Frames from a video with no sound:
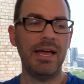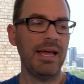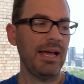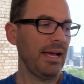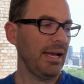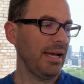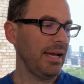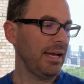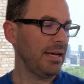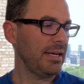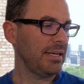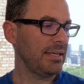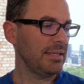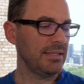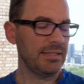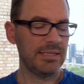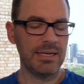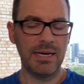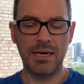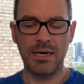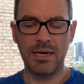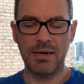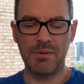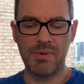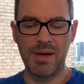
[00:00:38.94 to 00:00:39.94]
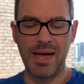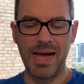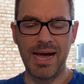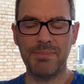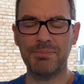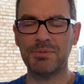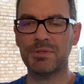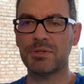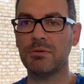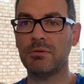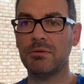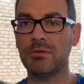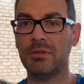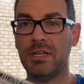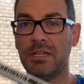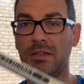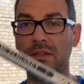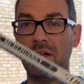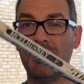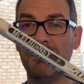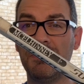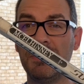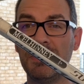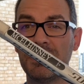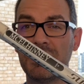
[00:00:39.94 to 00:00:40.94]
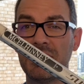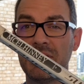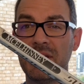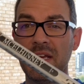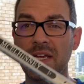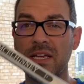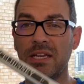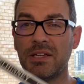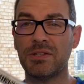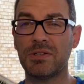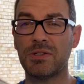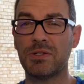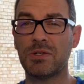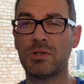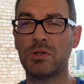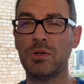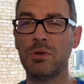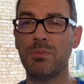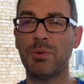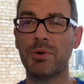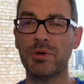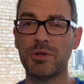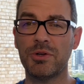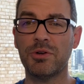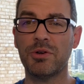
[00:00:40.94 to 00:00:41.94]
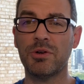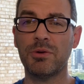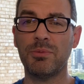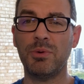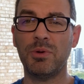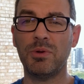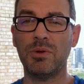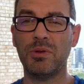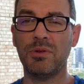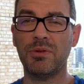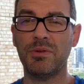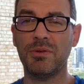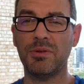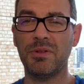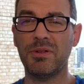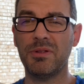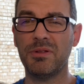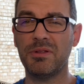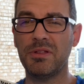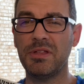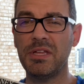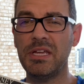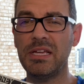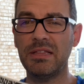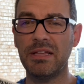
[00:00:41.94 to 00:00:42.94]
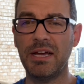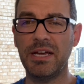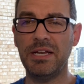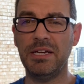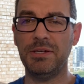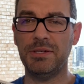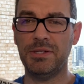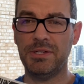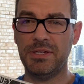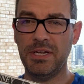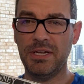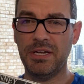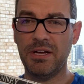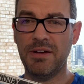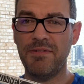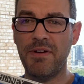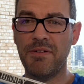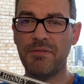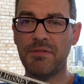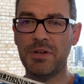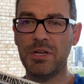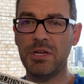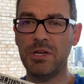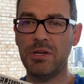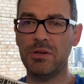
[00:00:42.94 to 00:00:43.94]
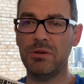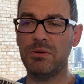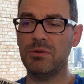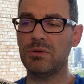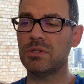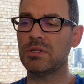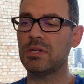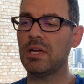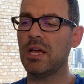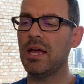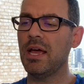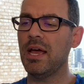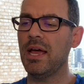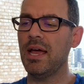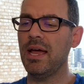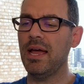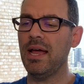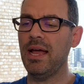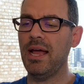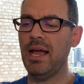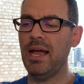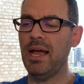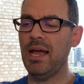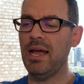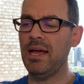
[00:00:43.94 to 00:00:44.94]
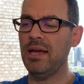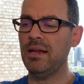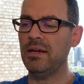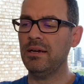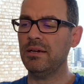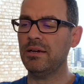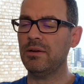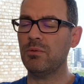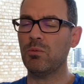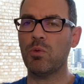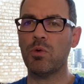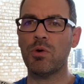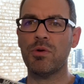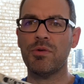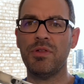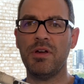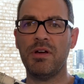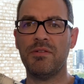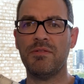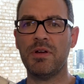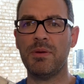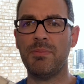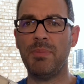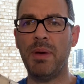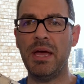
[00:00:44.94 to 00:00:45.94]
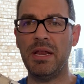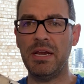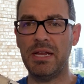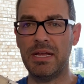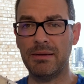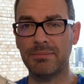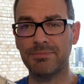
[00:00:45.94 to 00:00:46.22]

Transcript: And absolutely love this stick. It's super durable, the lightest stick I've ever used, and worth every penny.